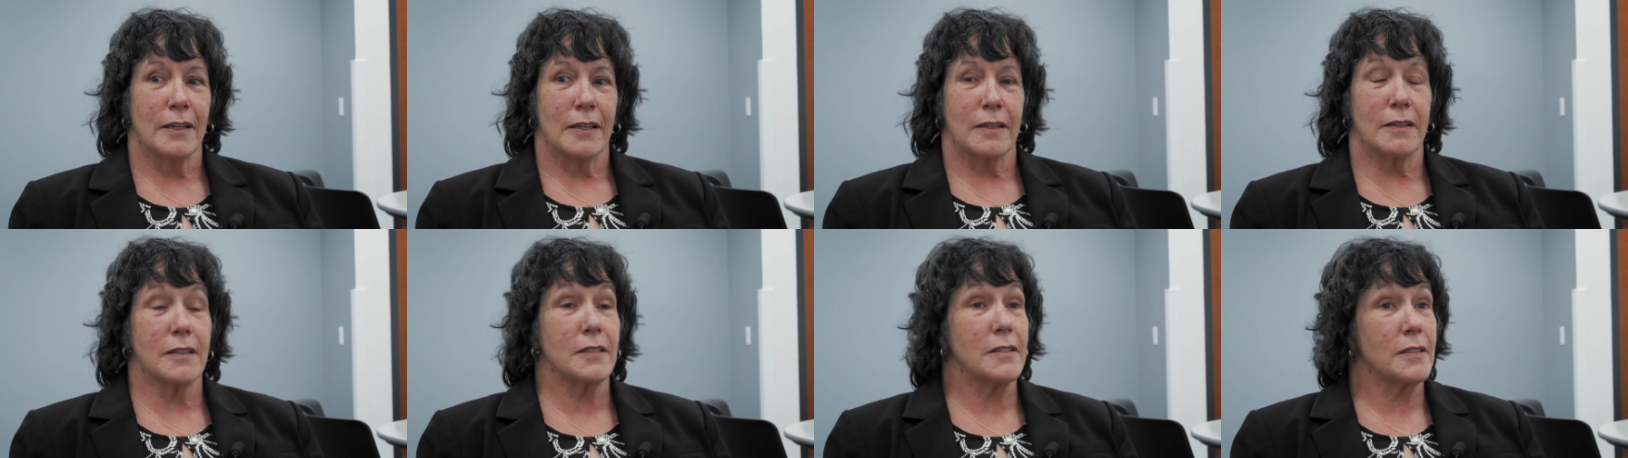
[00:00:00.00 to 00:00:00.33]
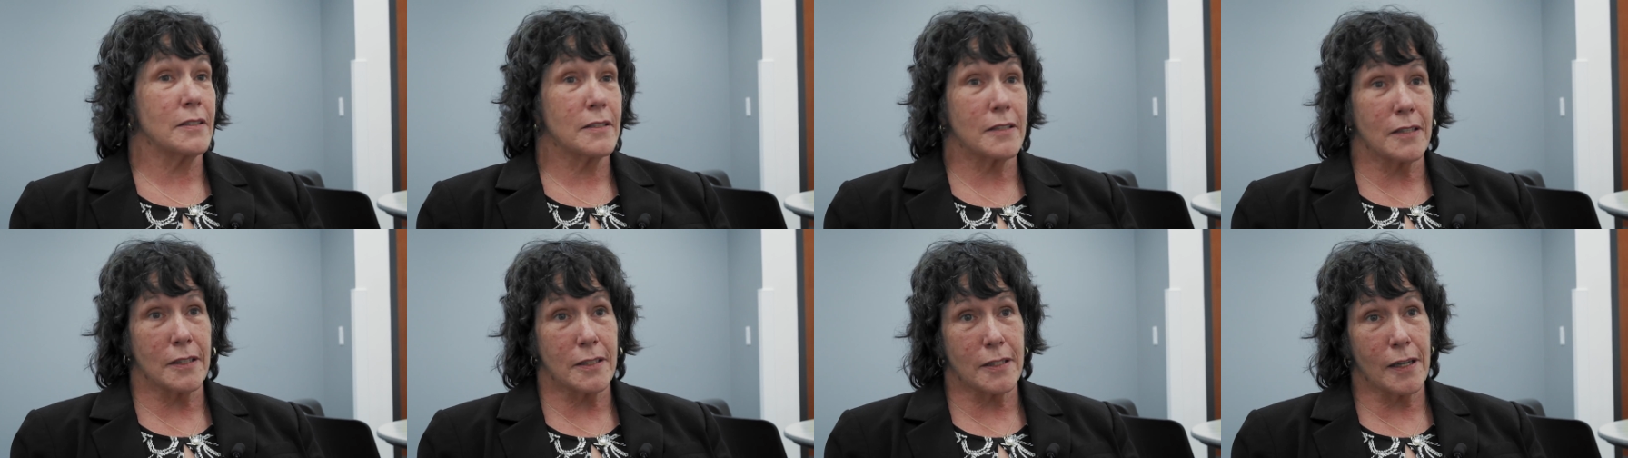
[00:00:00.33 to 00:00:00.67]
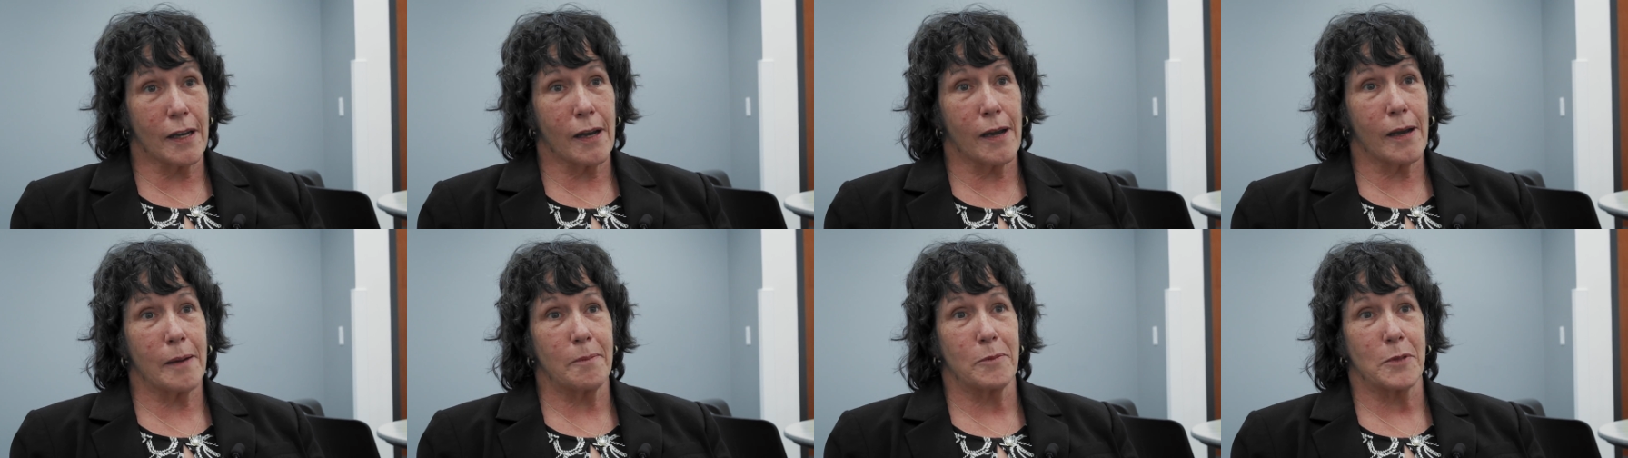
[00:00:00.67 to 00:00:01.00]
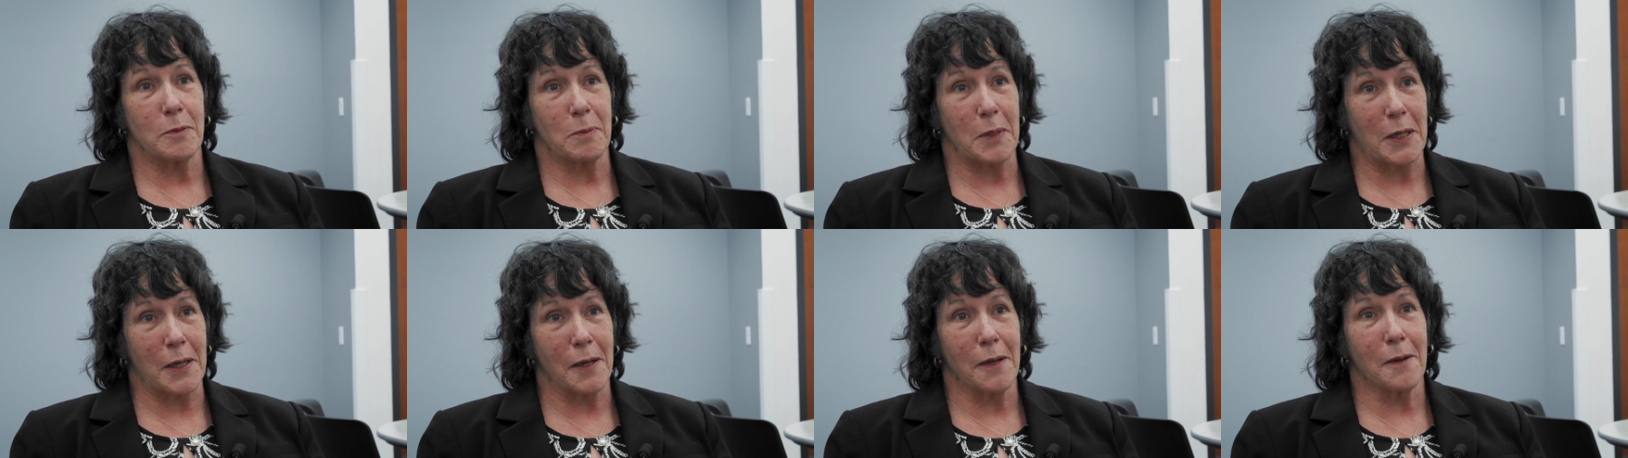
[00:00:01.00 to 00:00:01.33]
This is the time
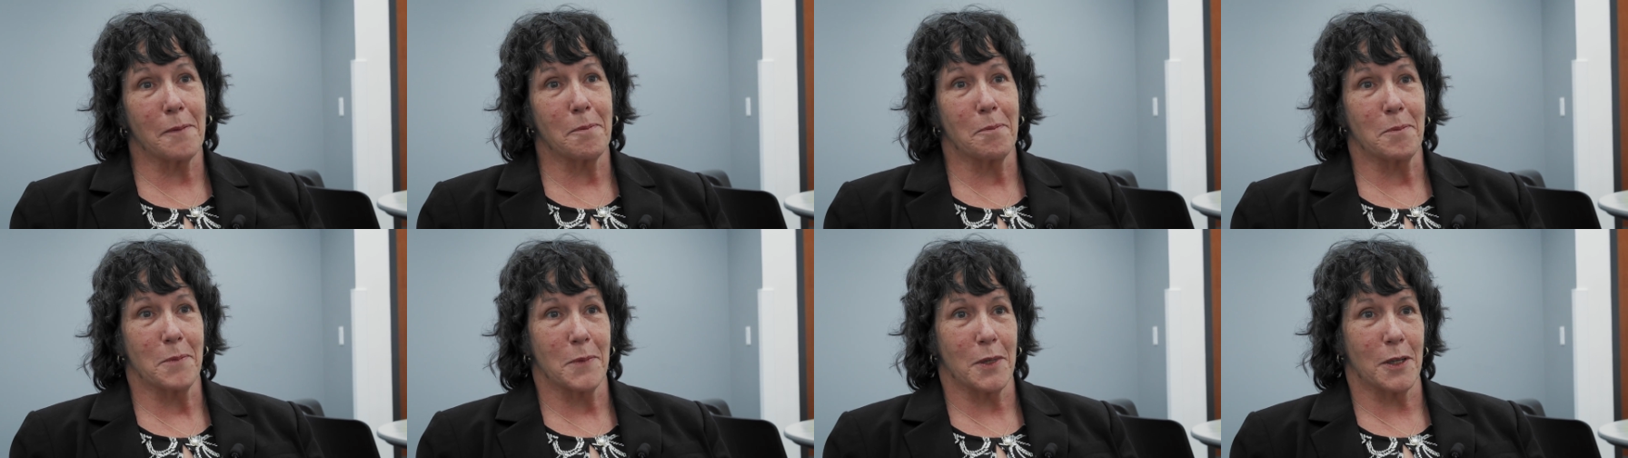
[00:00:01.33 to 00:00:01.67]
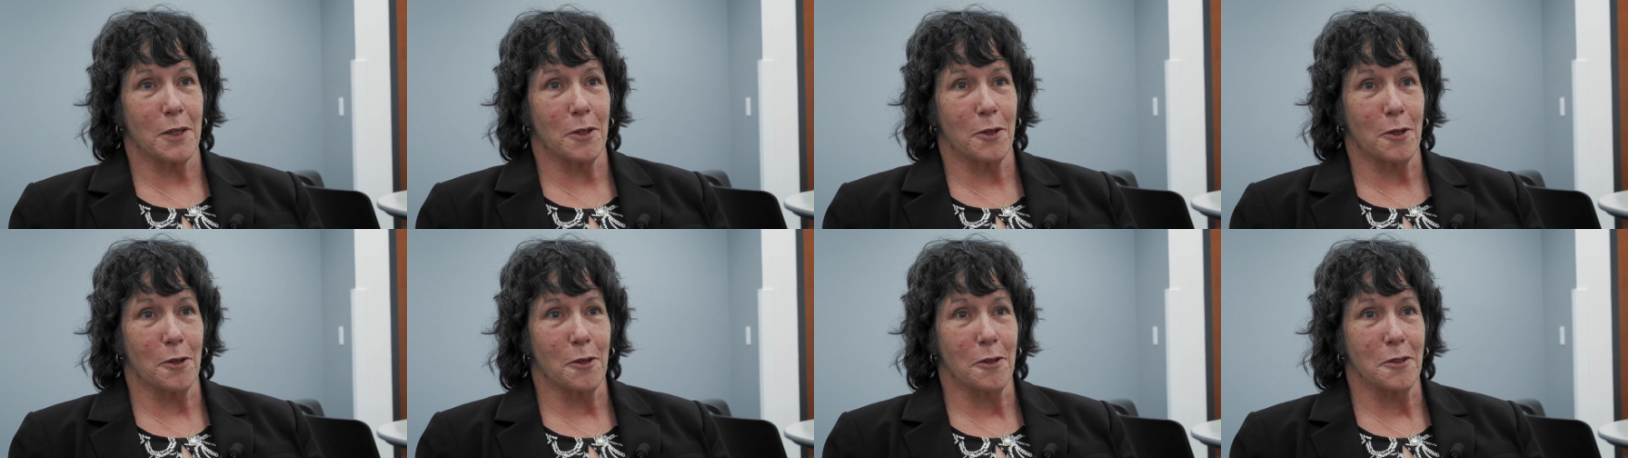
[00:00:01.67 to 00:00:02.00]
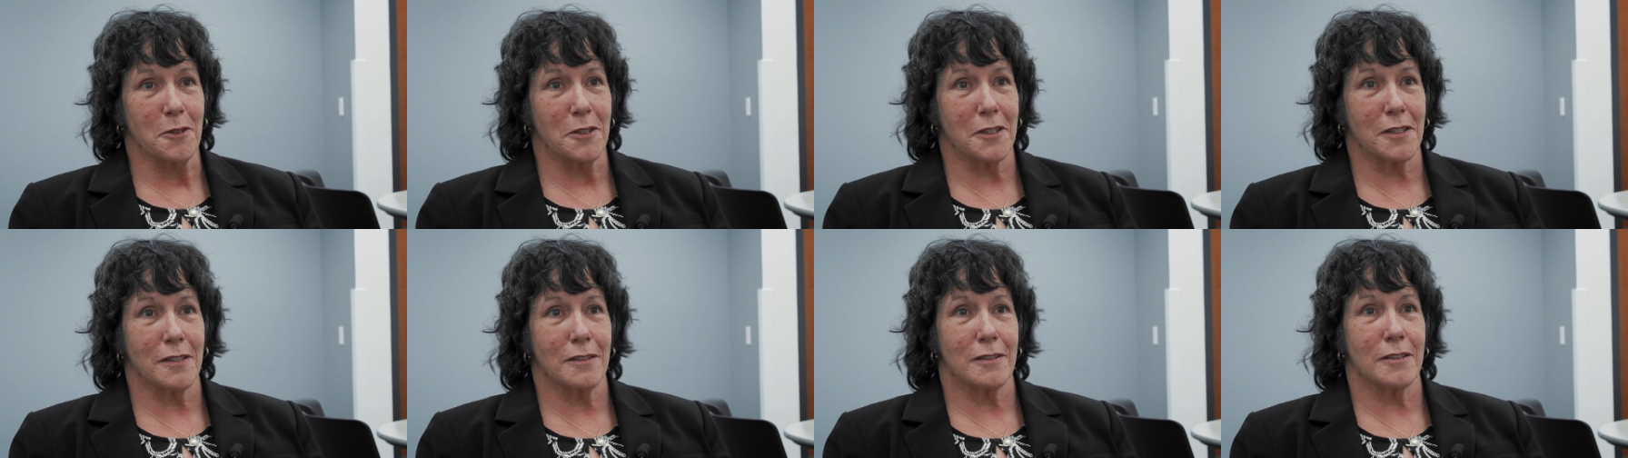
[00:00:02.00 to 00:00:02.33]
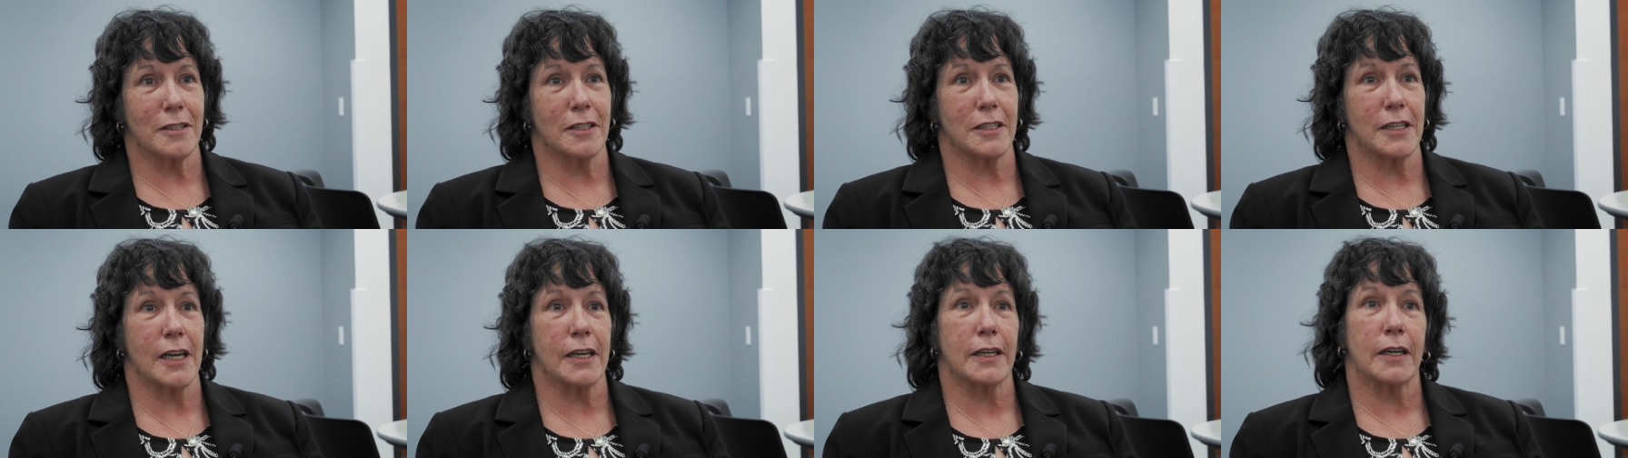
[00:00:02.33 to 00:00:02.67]
to become a nurse,
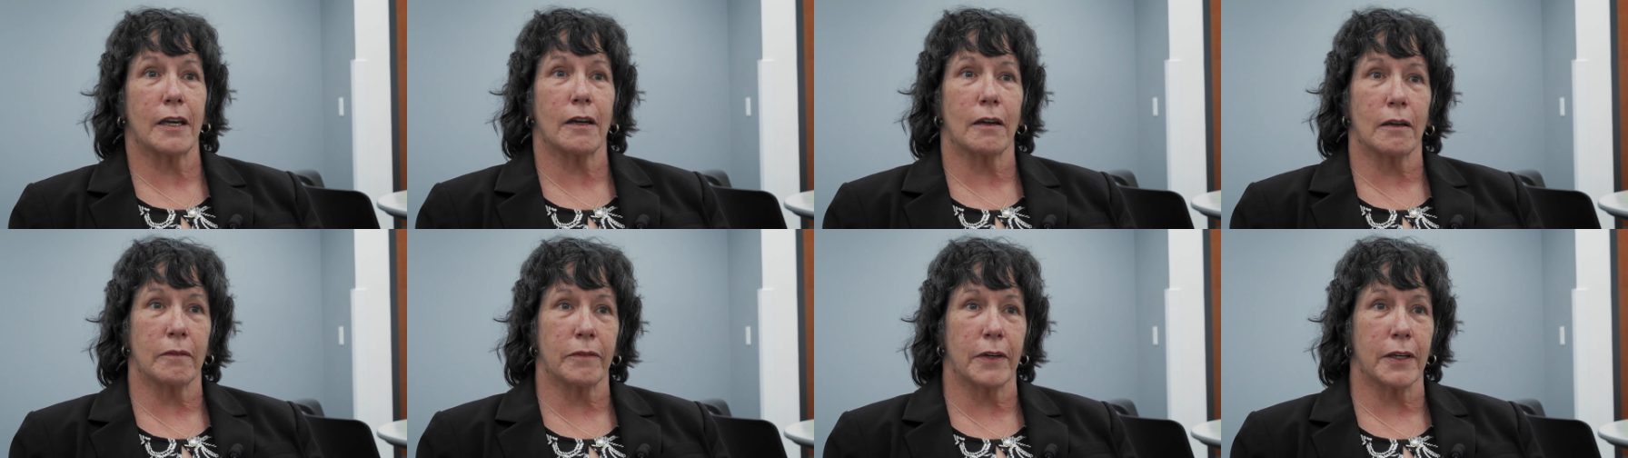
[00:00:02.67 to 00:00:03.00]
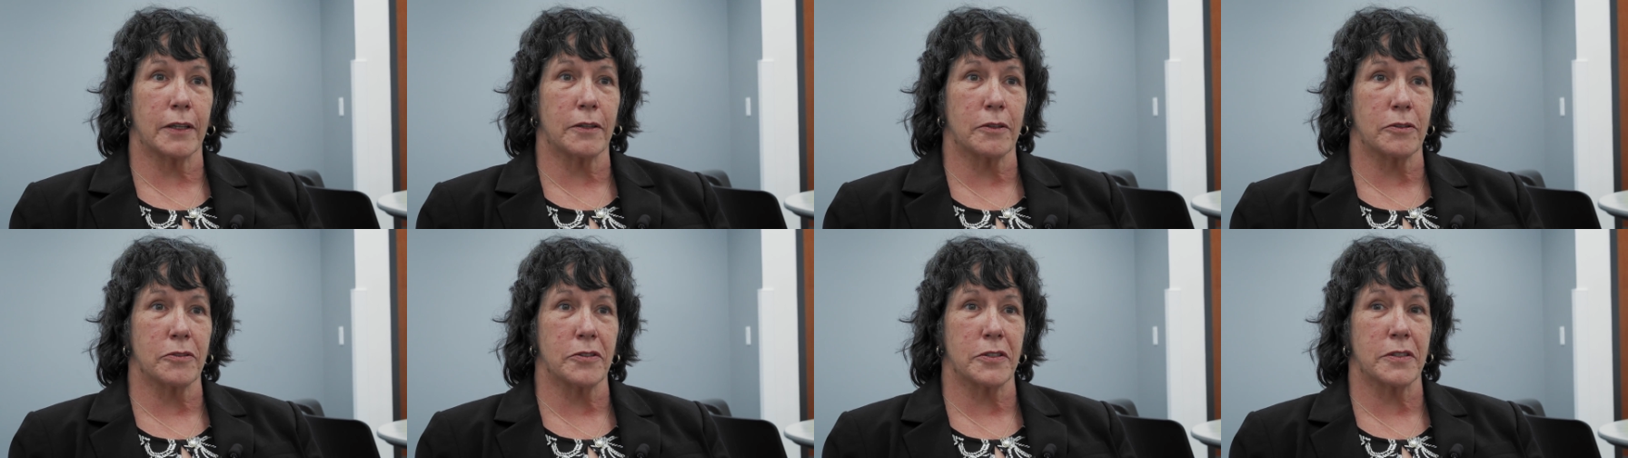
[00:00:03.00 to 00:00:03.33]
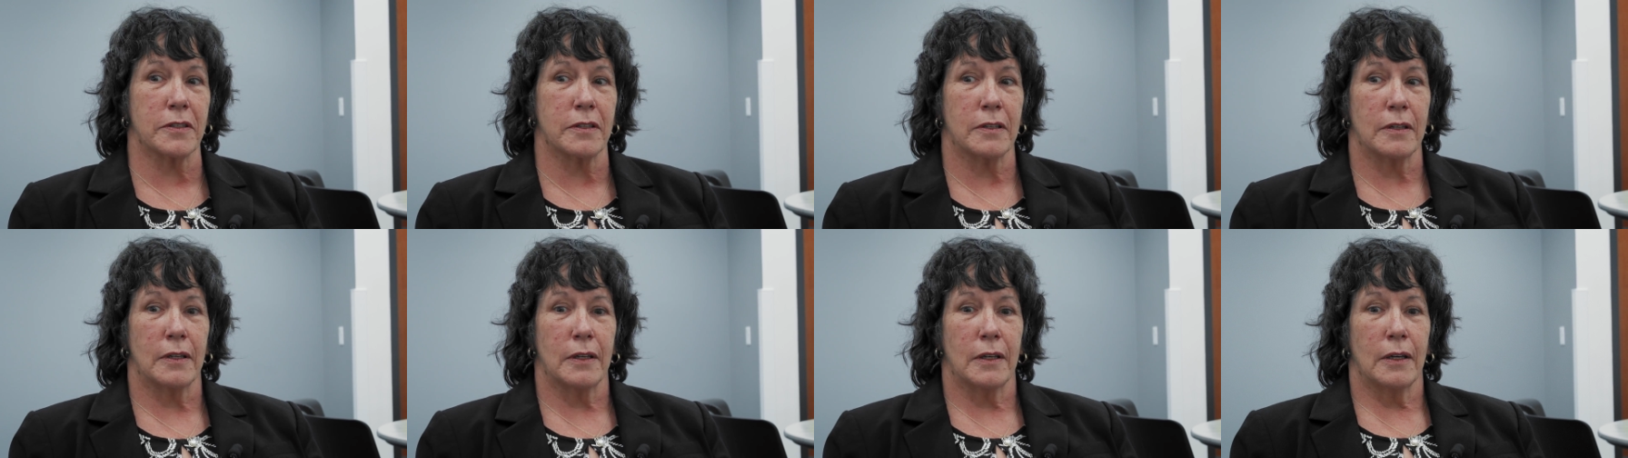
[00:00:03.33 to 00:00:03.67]
to take care of others.